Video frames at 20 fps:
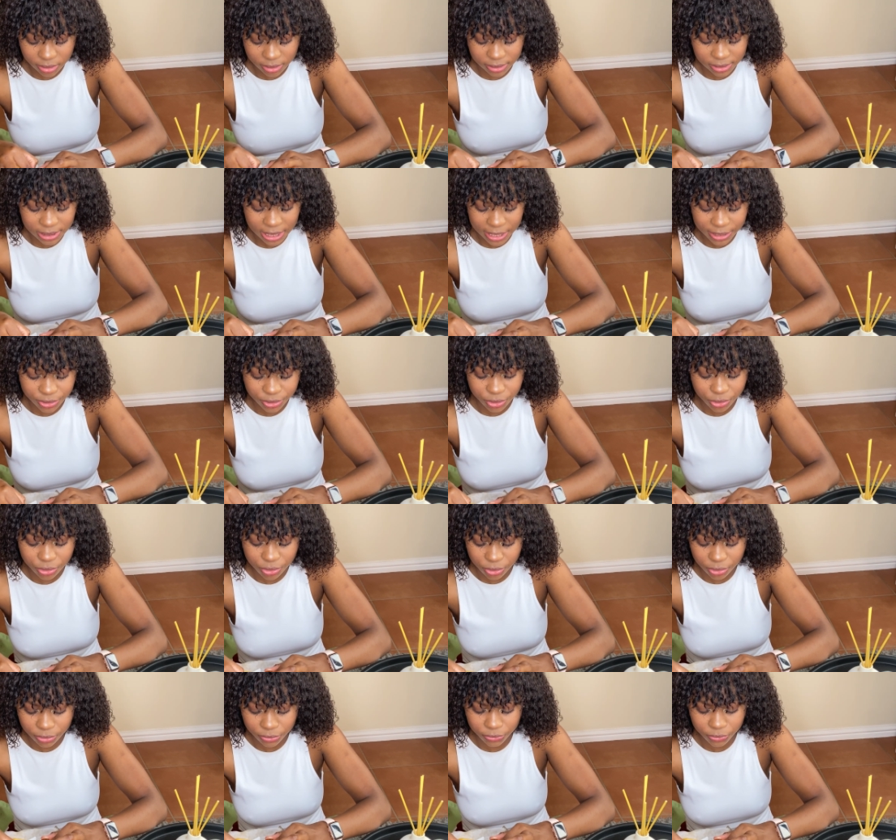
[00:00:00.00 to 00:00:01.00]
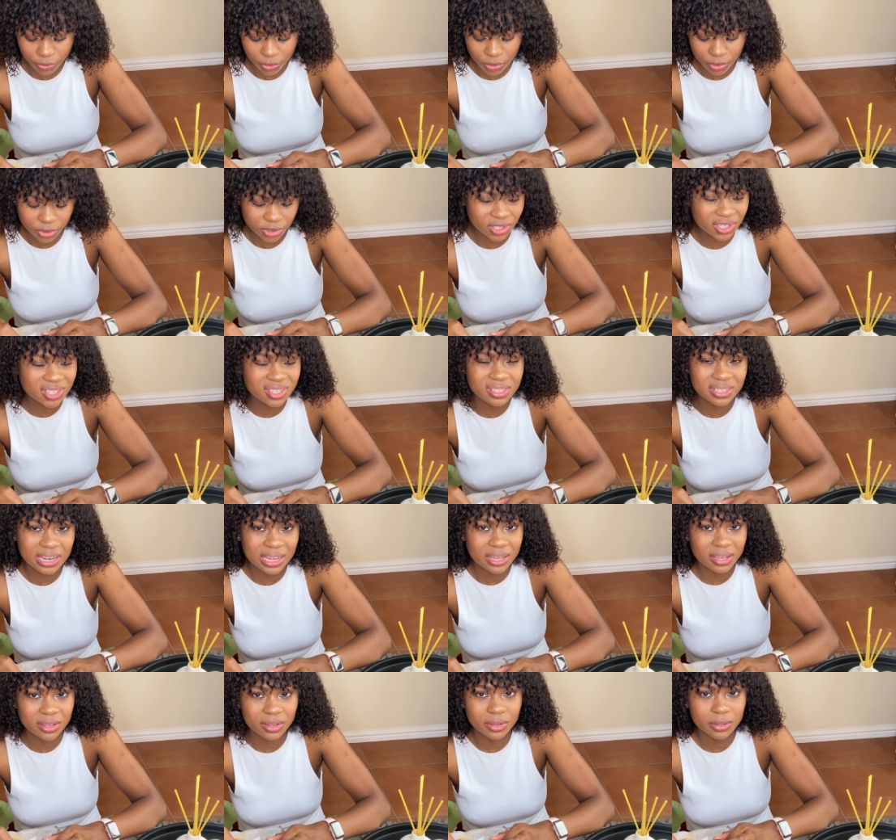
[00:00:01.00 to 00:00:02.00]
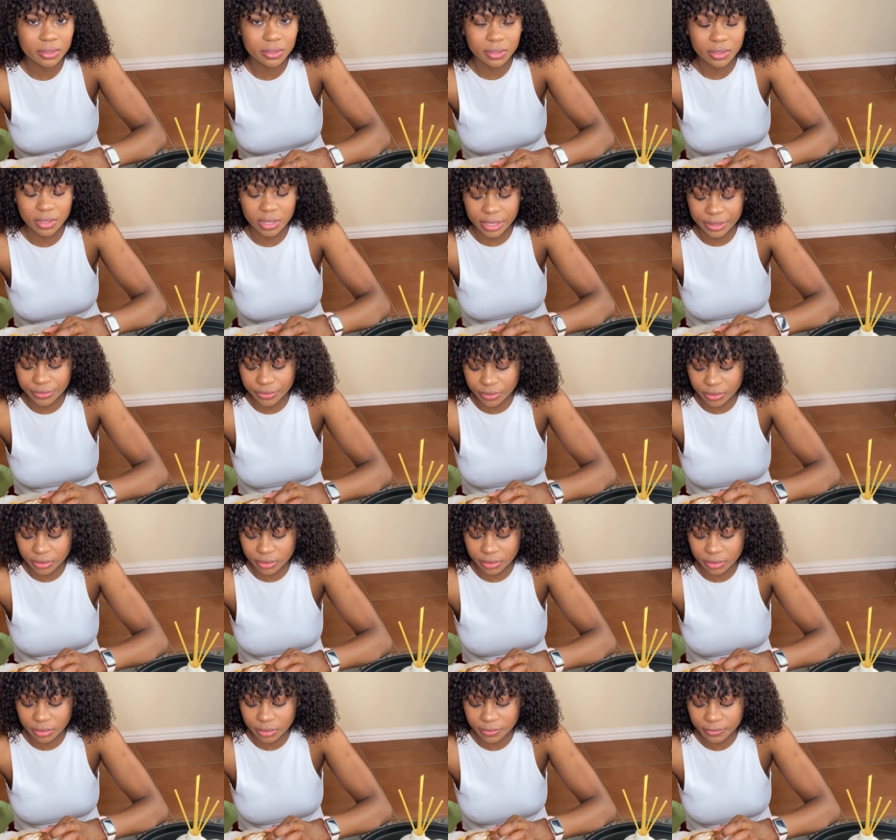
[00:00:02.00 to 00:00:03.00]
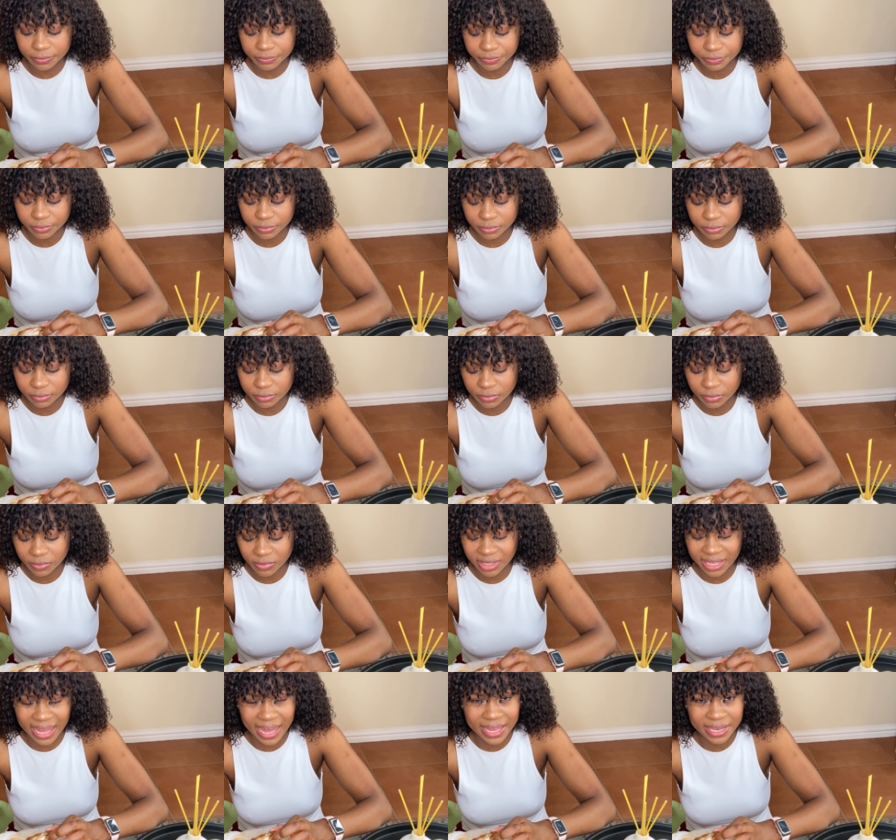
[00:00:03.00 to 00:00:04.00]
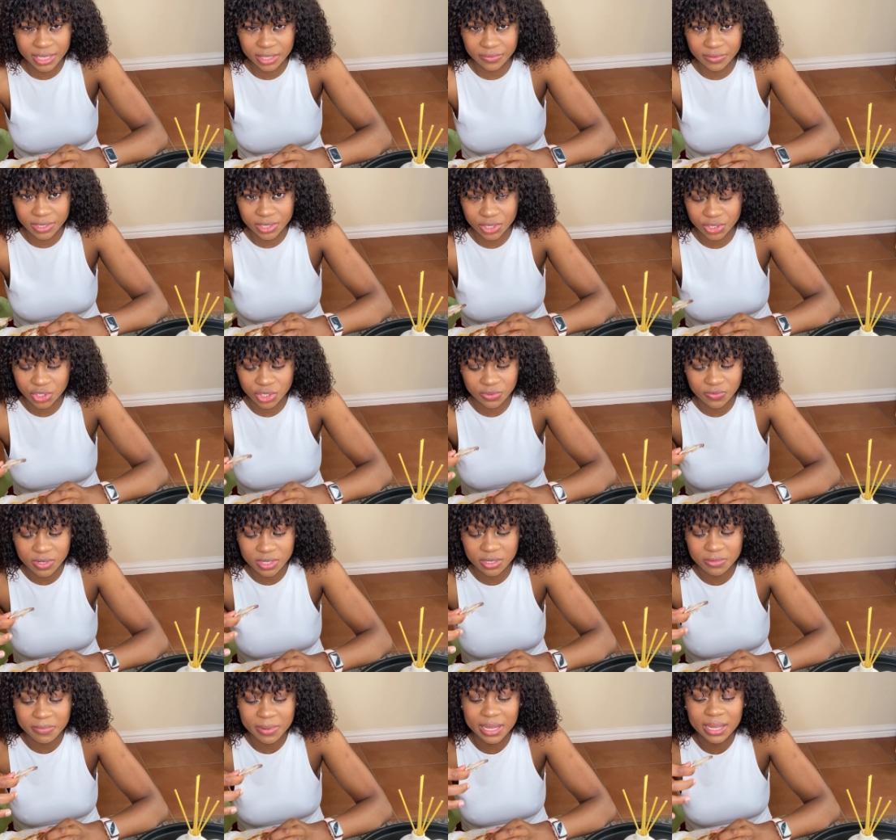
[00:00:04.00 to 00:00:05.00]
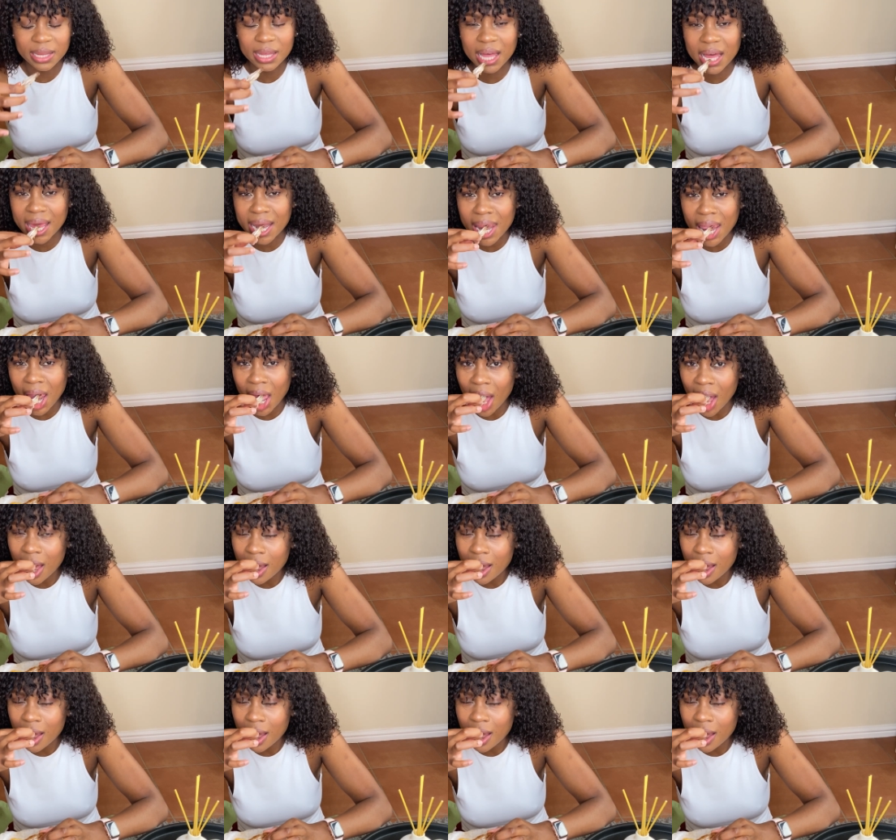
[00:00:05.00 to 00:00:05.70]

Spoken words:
decides to go for just like her annual gynae visit. Just visit my gynae.